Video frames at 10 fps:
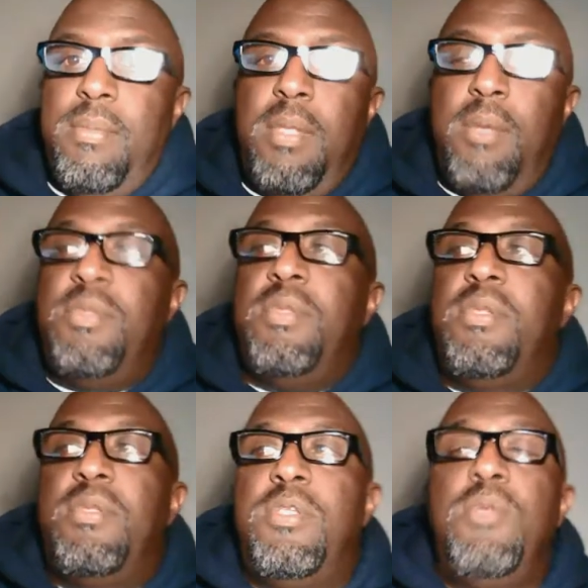Those are the
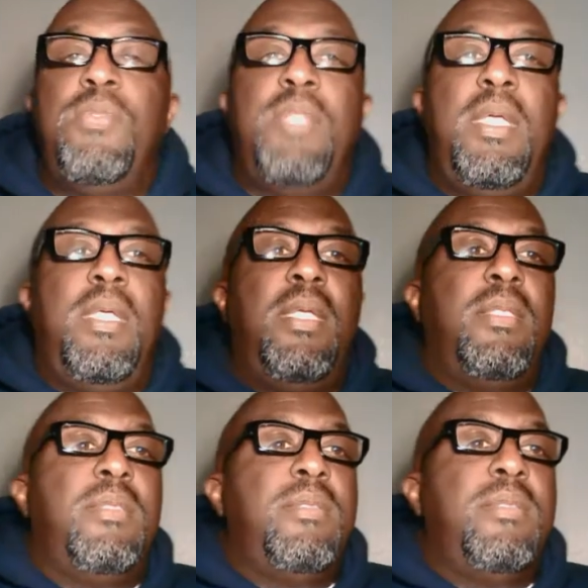two
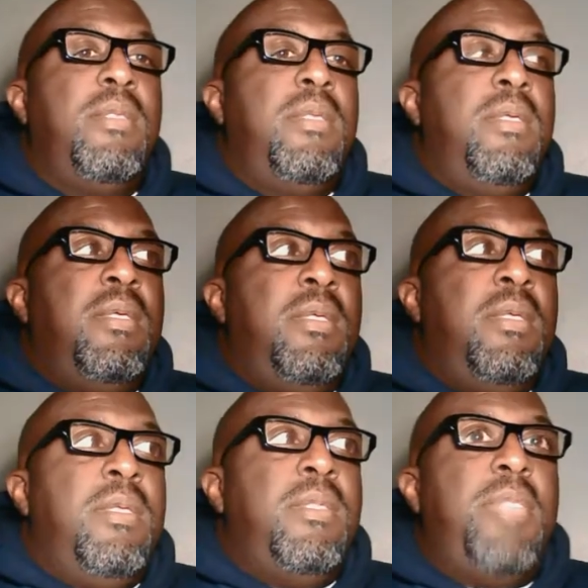things
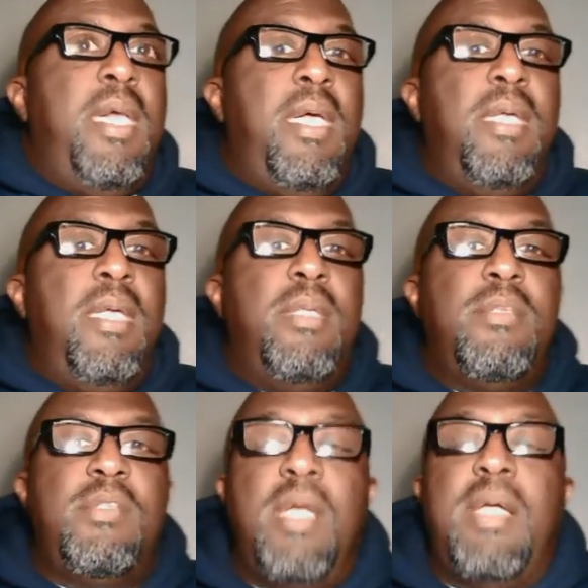that
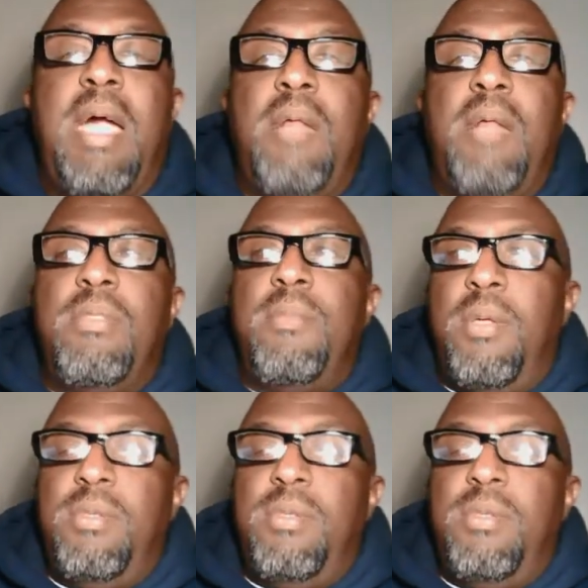stuck out the most.